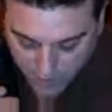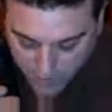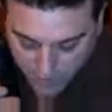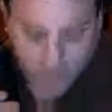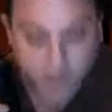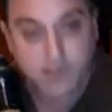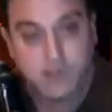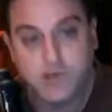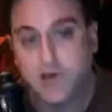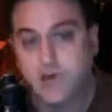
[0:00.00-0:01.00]
Please
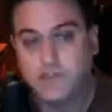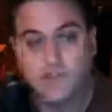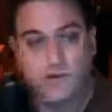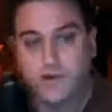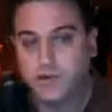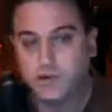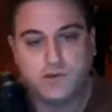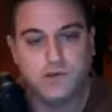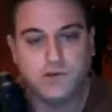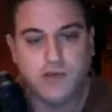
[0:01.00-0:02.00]
go and see what
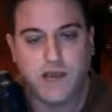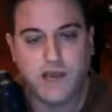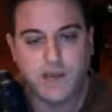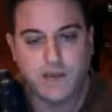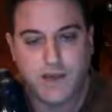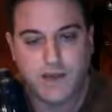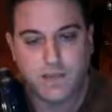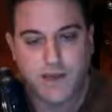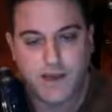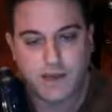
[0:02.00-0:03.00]
users are saying about the
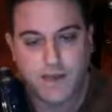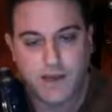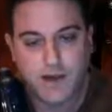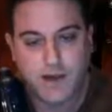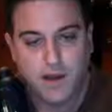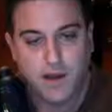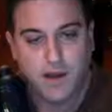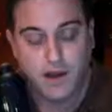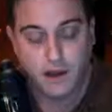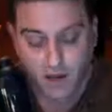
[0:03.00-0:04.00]
BathMate.
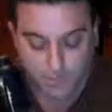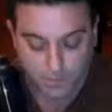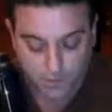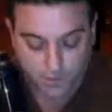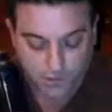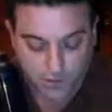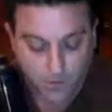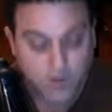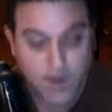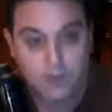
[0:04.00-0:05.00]

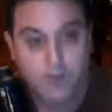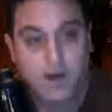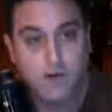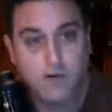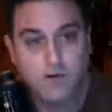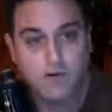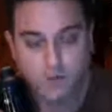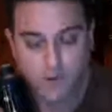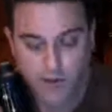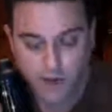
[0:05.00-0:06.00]
Don't take my word
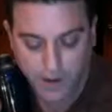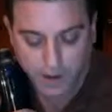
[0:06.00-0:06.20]
for it,